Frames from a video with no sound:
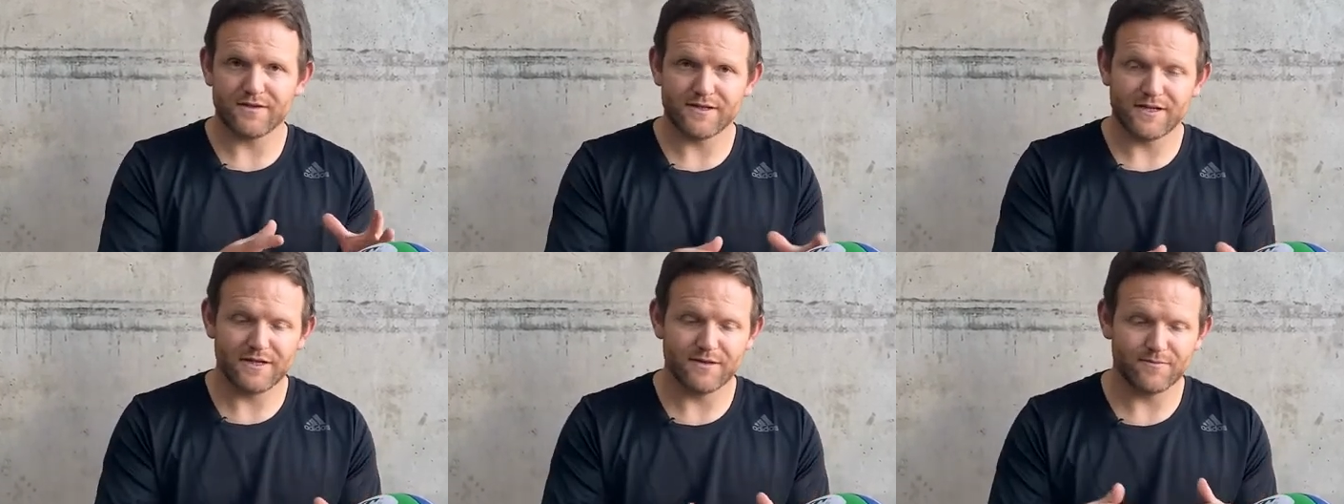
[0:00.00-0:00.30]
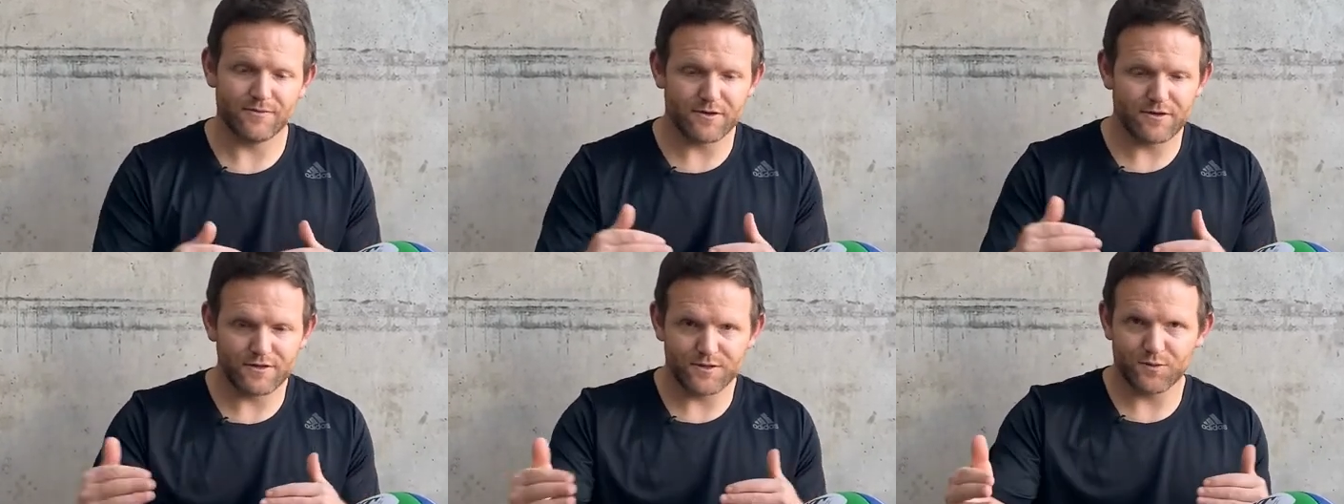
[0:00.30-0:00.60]
10
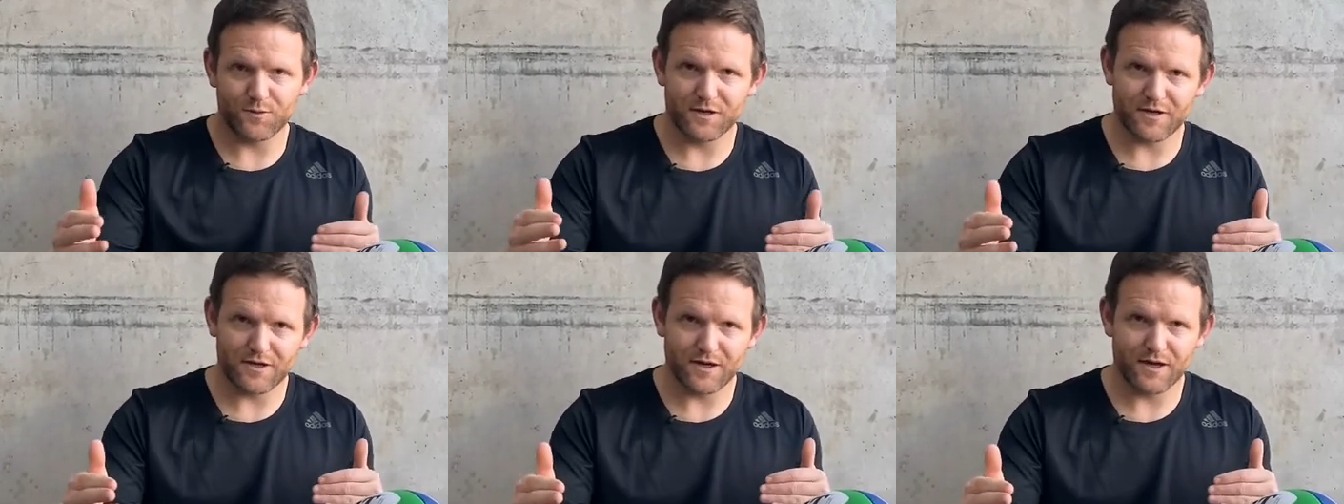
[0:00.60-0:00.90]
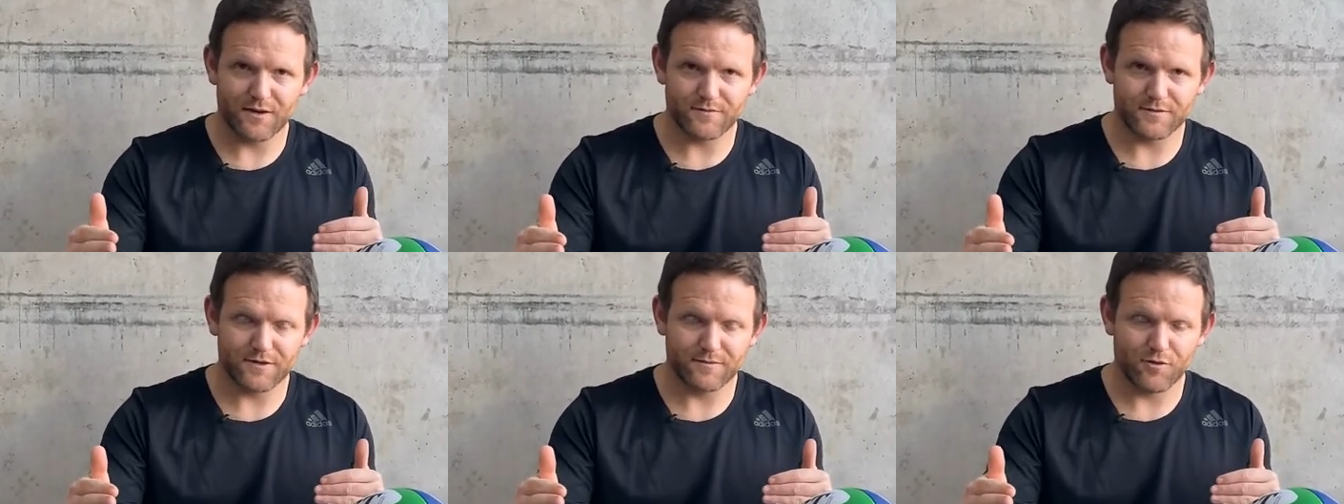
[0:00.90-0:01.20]
pillars when it
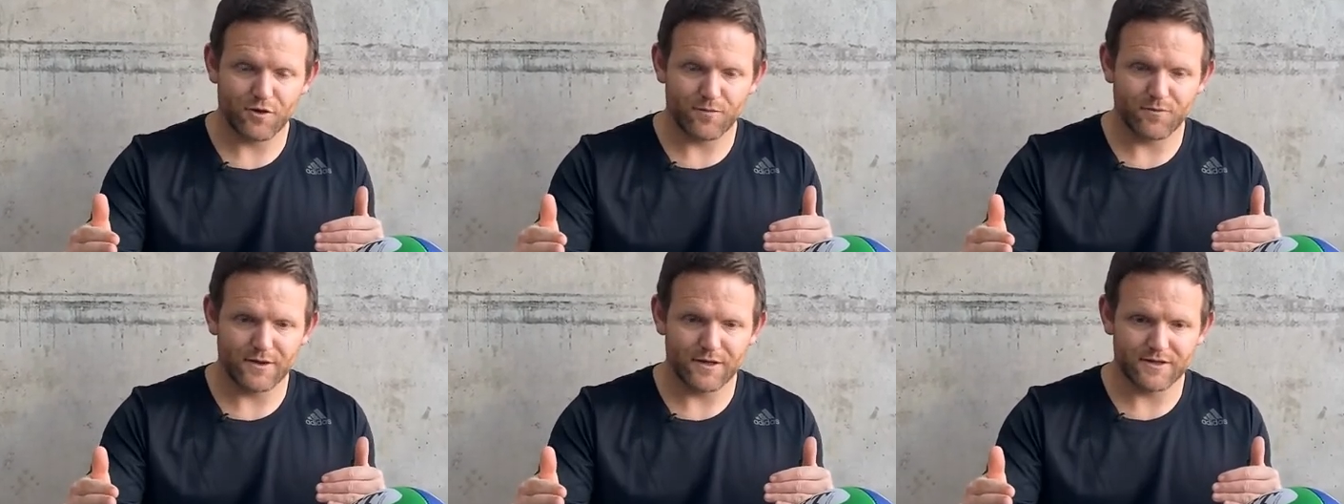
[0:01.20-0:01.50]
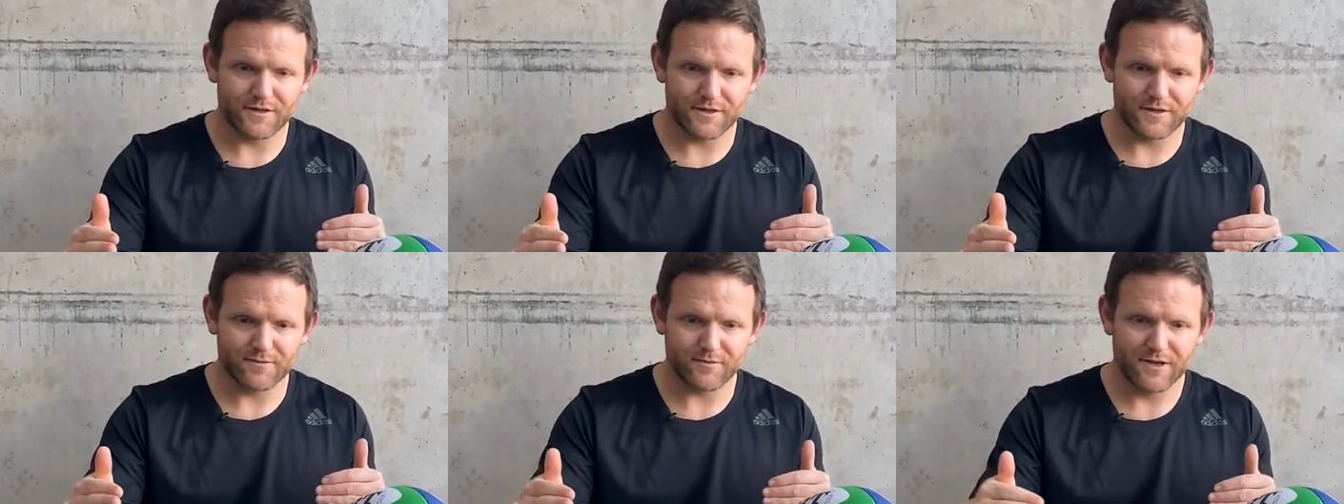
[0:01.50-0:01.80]
comes to
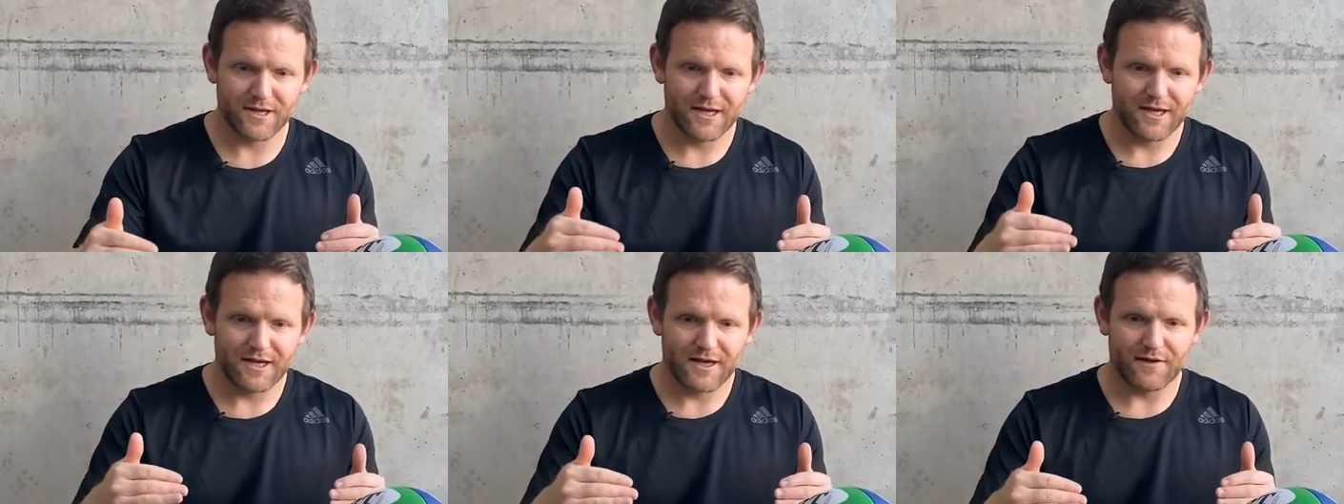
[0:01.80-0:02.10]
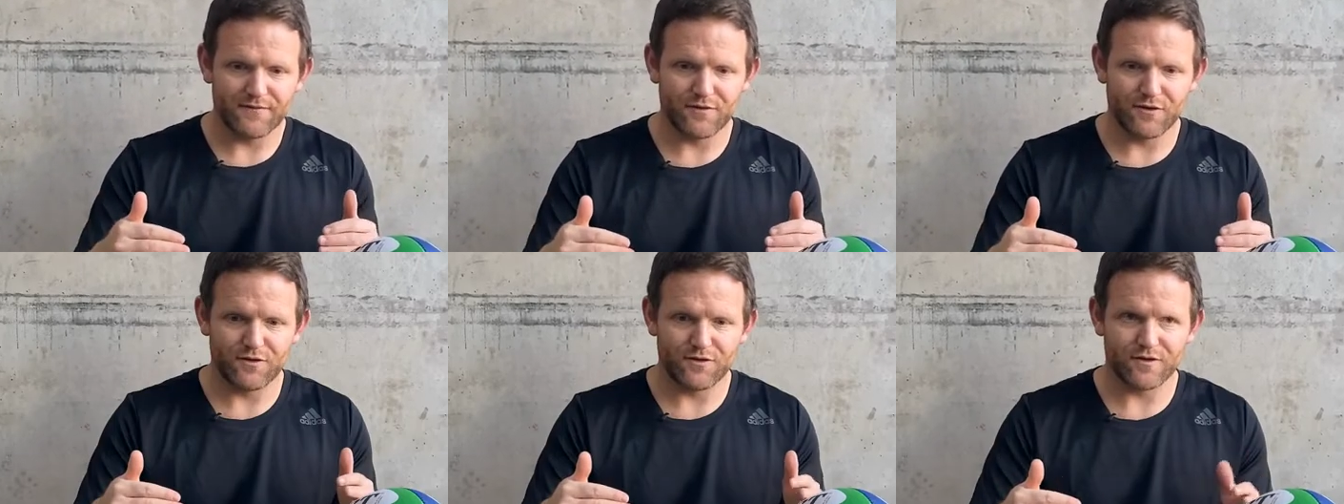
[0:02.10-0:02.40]
momentum,
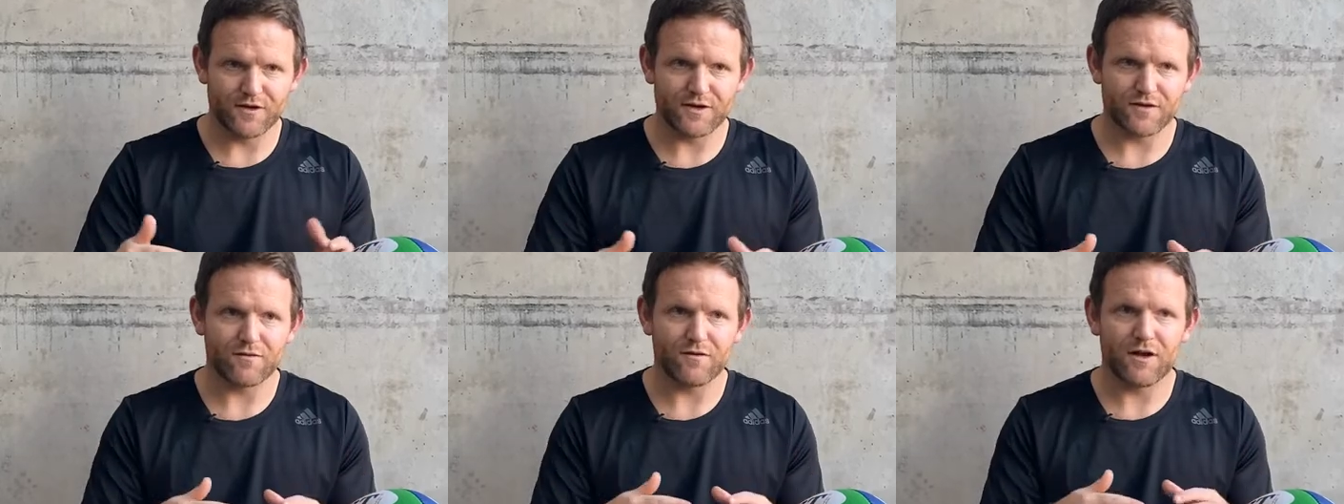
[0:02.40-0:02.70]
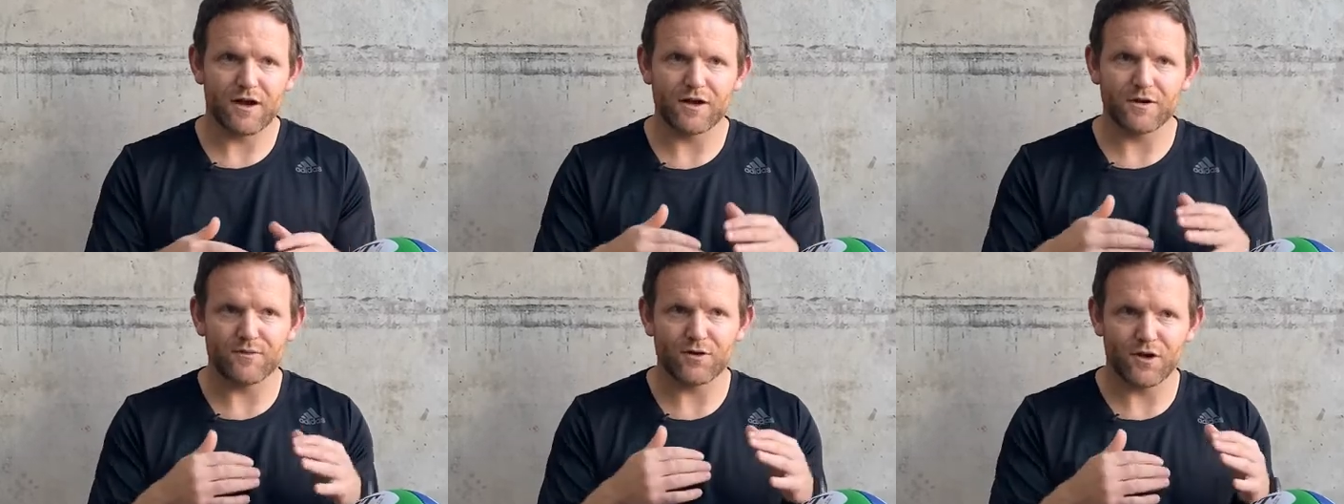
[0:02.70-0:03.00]
if you think,
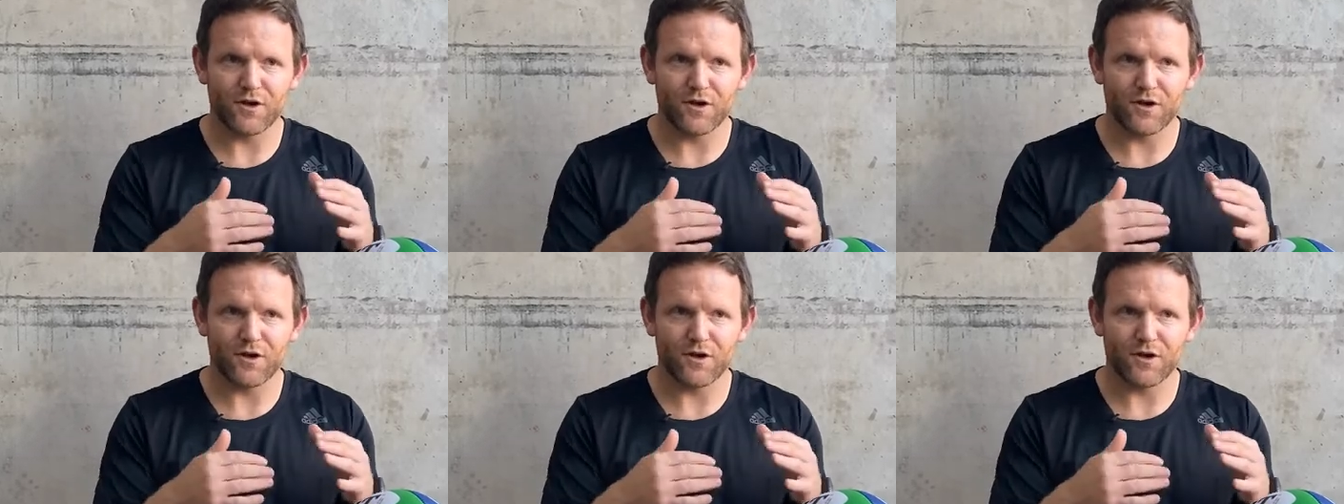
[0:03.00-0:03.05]
right, I'm